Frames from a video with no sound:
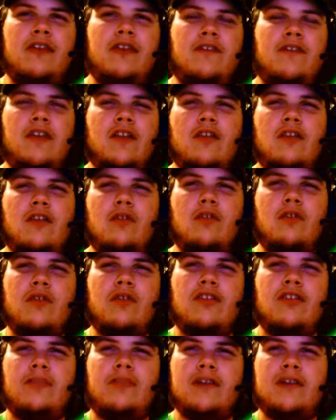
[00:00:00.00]
252 its
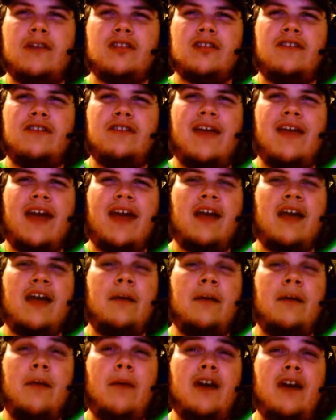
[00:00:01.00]
special attack,
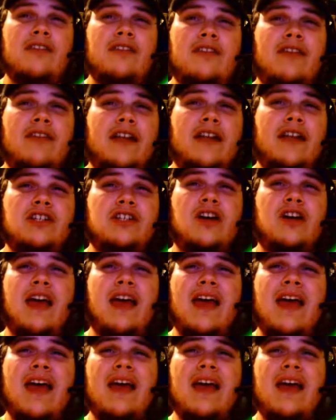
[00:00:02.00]
modest nature.